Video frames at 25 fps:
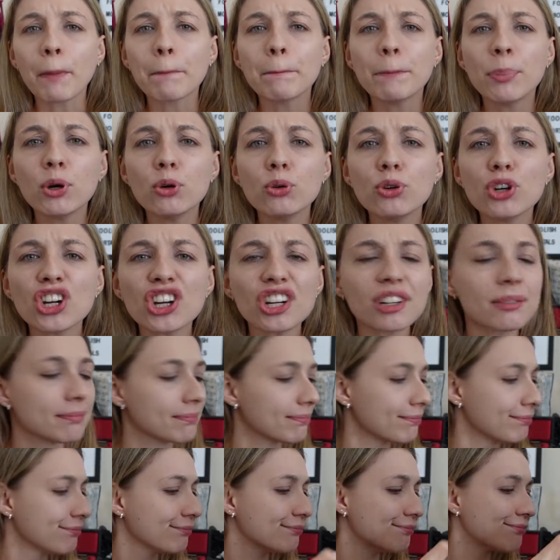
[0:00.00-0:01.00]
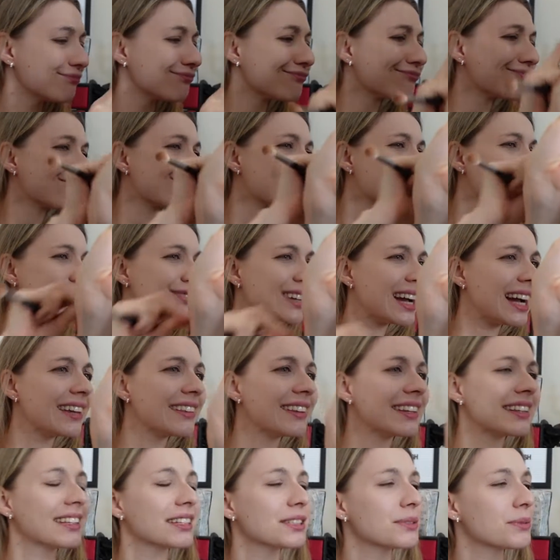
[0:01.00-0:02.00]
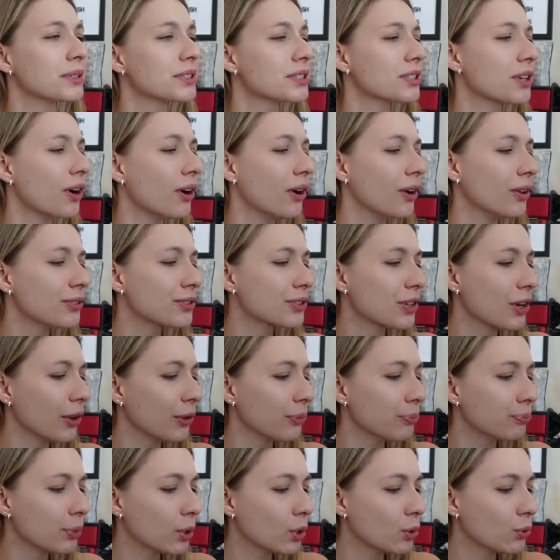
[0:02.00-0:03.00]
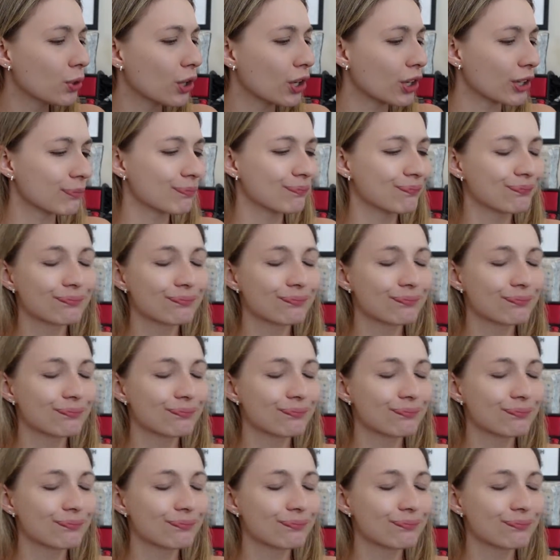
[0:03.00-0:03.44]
Pooter? I think that's what it's called. It's called Pooter.